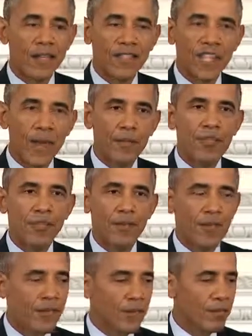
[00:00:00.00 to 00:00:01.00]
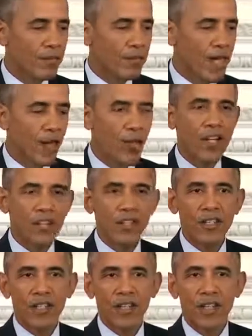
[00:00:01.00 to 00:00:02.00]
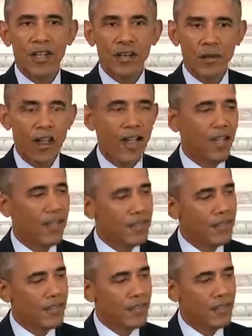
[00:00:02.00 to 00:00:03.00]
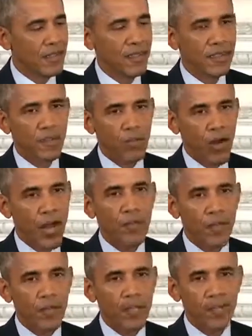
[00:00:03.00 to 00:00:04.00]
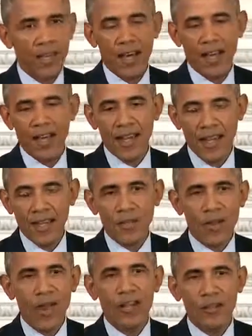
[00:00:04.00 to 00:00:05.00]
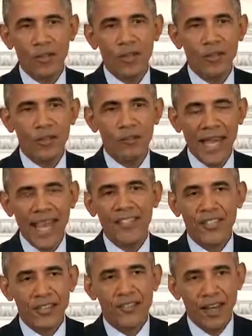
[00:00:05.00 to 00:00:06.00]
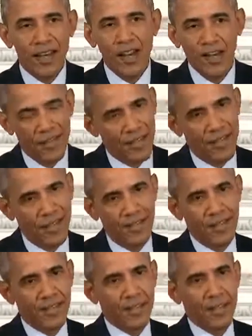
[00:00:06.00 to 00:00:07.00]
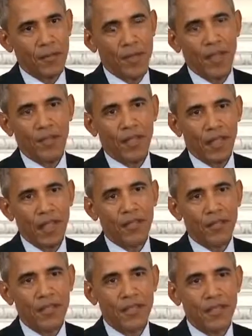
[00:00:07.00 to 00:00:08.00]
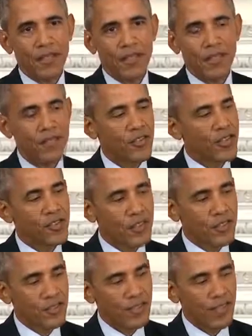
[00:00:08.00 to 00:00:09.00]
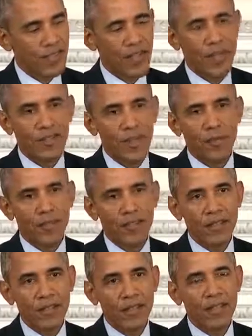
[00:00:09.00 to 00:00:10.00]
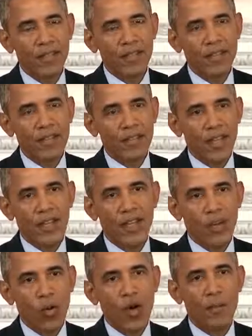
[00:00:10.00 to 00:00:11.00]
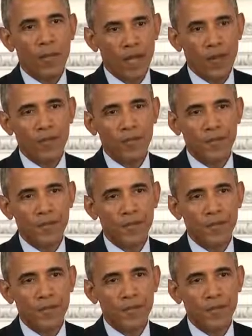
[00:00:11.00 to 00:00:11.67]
an attempt by Russia and Iran to prop up Assad and try to pacify the population, is just going to get them stuck in a quagmire.